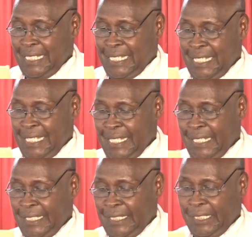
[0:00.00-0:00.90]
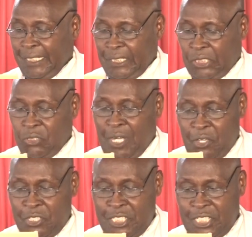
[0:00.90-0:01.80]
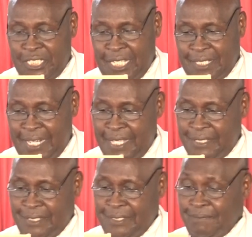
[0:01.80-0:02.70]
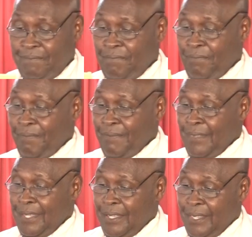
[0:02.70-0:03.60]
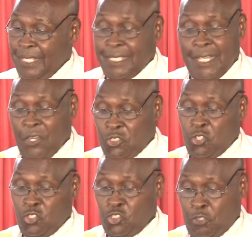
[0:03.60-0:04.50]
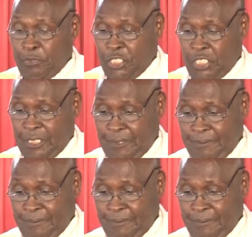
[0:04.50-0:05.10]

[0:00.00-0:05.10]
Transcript: to anoint Jesus Christ. This is also a contribution.